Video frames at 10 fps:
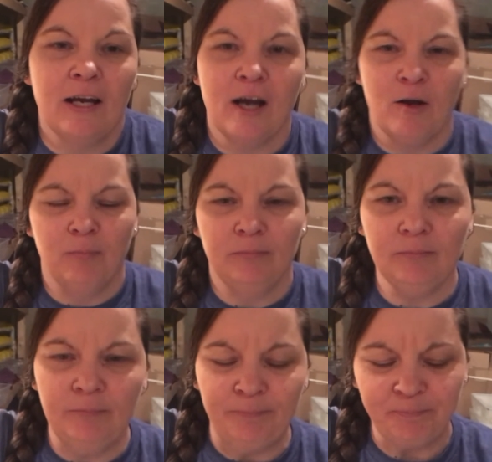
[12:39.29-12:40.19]
I
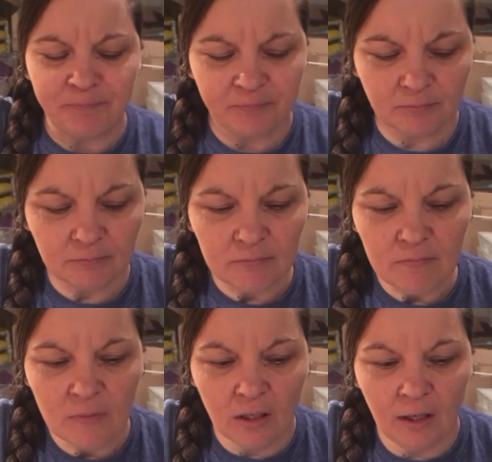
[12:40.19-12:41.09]

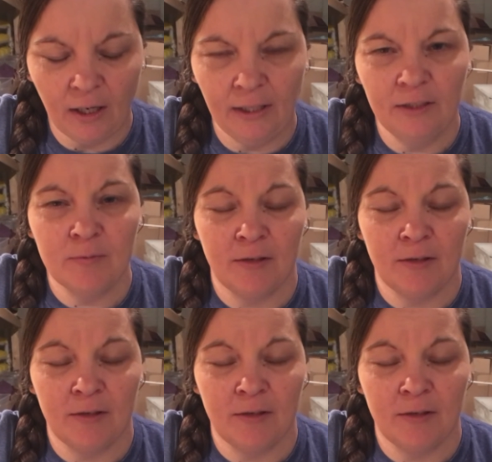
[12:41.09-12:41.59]
am